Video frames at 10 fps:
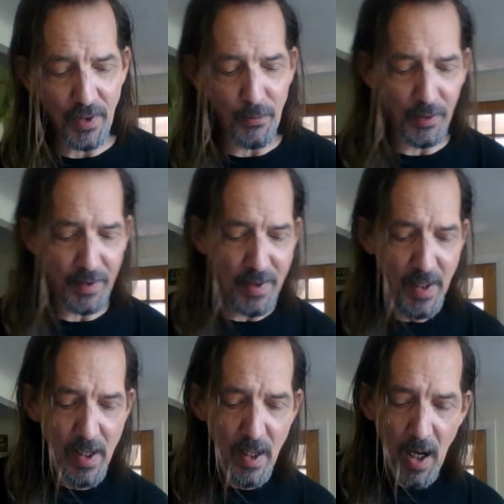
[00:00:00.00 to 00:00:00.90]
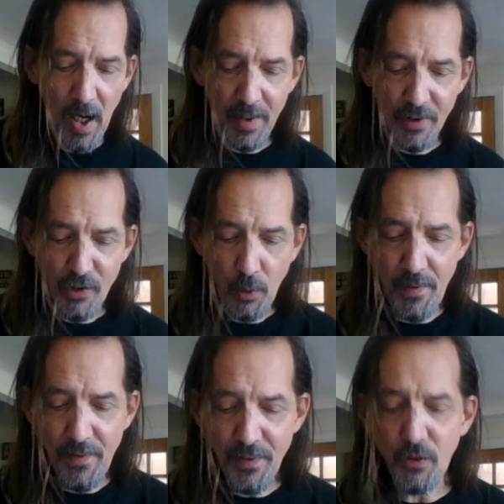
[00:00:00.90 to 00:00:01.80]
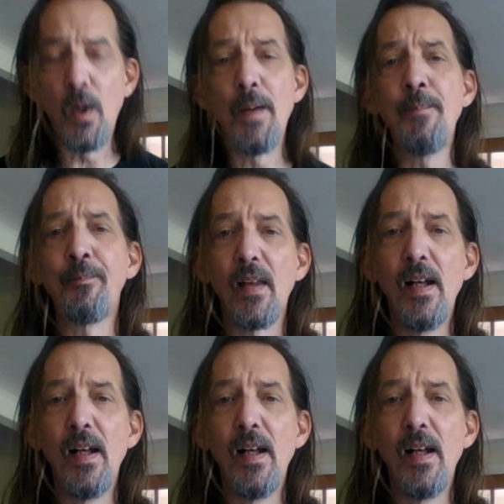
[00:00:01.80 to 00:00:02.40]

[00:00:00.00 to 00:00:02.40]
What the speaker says: I really enjoyed this one.